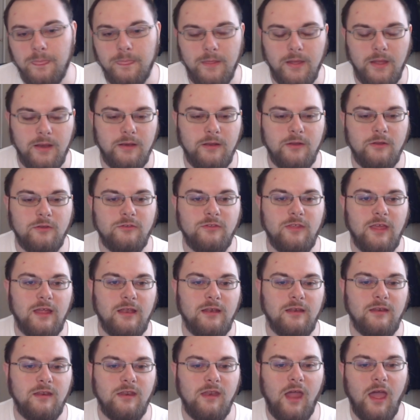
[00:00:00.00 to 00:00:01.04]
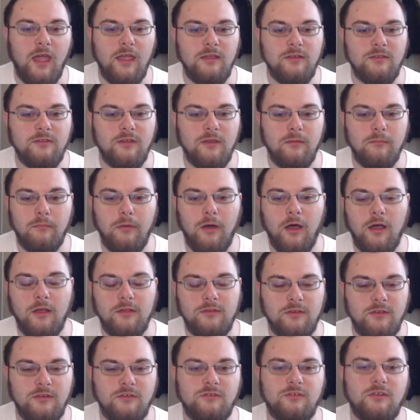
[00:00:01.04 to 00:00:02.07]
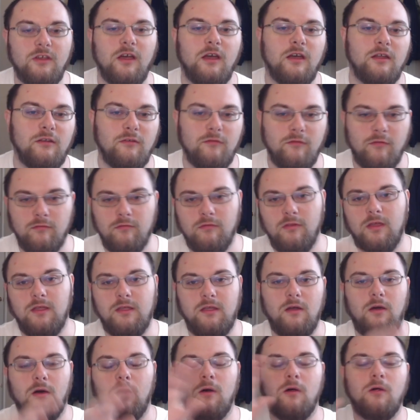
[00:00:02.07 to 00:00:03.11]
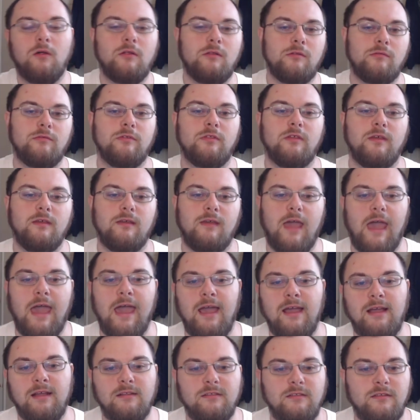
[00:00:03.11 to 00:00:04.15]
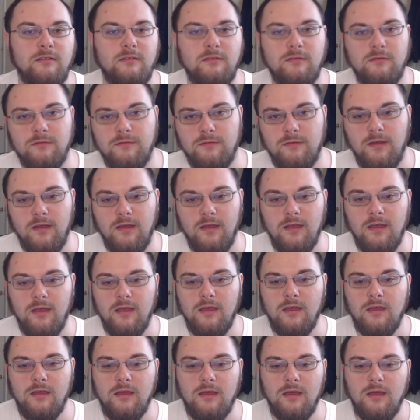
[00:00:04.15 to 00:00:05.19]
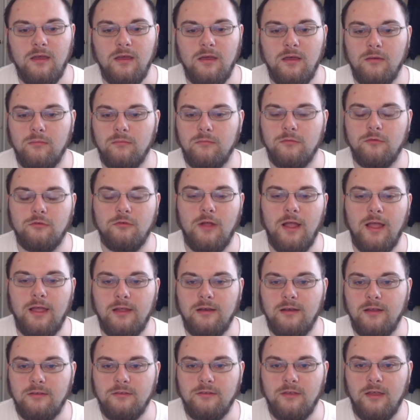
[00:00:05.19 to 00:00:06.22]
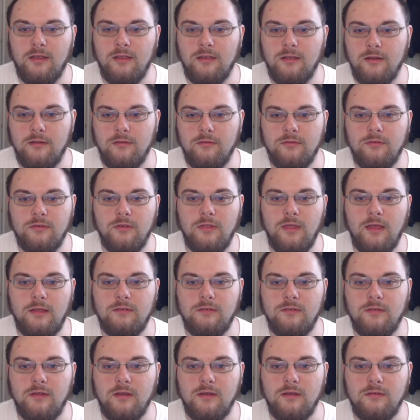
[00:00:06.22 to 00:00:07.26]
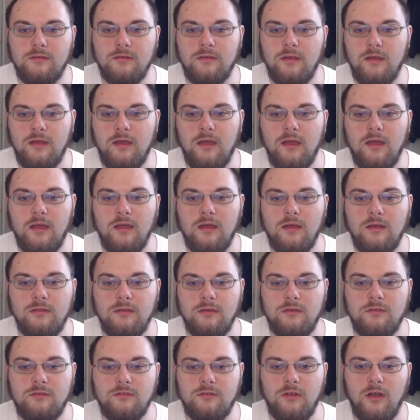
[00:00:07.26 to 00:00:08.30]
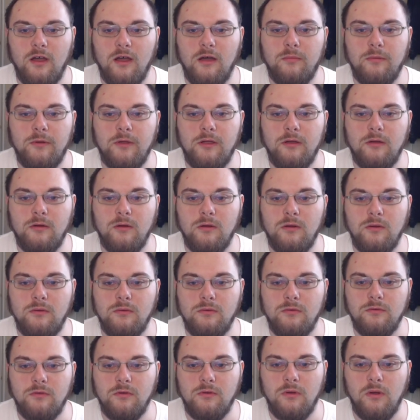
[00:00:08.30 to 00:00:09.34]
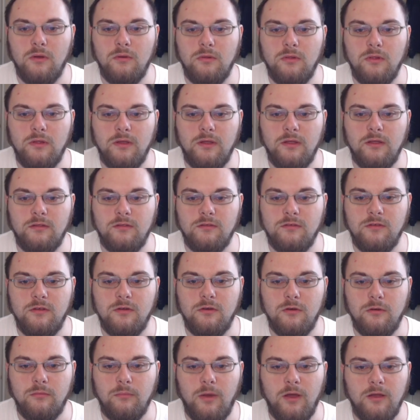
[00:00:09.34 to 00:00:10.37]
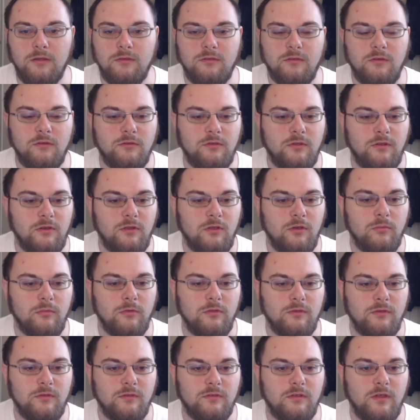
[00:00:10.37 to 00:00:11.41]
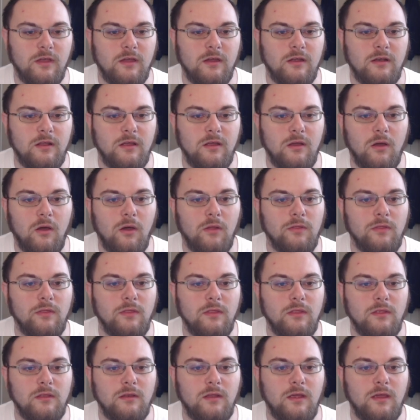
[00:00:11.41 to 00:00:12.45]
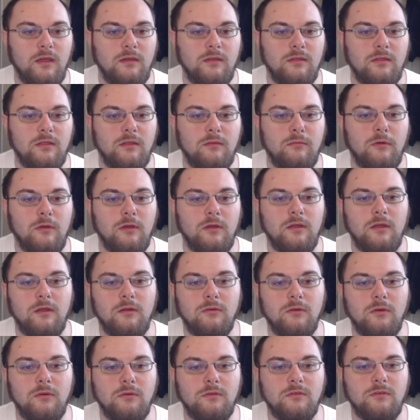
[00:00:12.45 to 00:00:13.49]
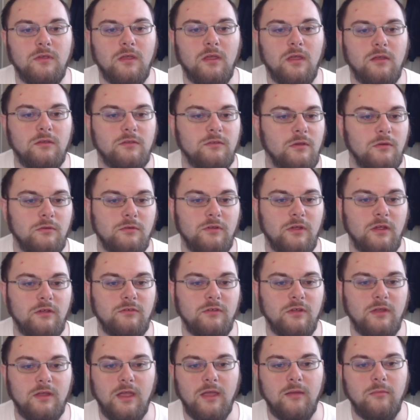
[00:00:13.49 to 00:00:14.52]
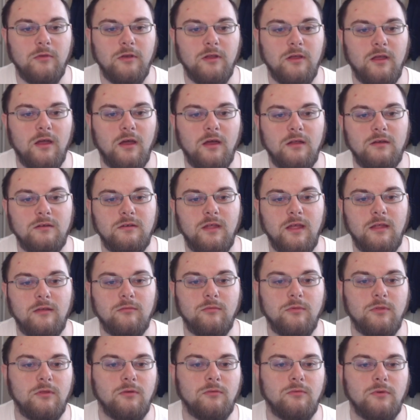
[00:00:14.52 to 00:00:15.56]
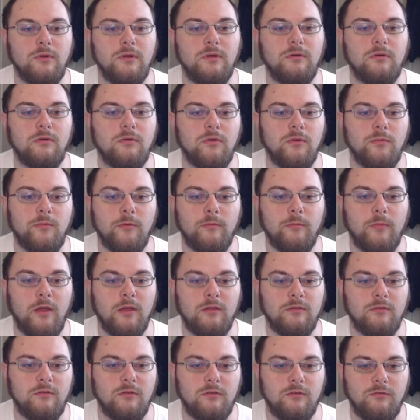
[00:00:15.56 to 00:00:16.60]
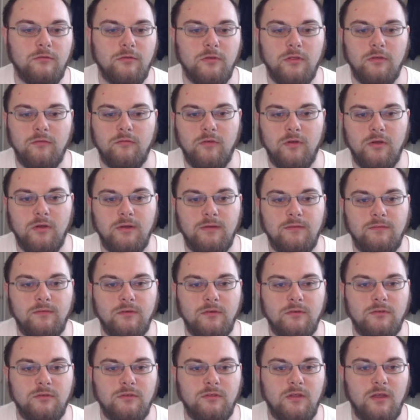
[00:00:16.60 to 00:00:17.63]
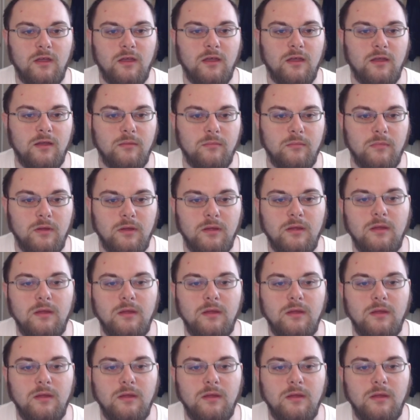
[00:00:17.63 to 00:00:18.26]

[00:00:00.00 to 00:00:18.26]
And here's that nice composite shot of like all of the active dragon executives, so that's nice. These top heroes are only considered monsters in human society. On the day the Hero Association came into contact with a real group of monsters for the very first time.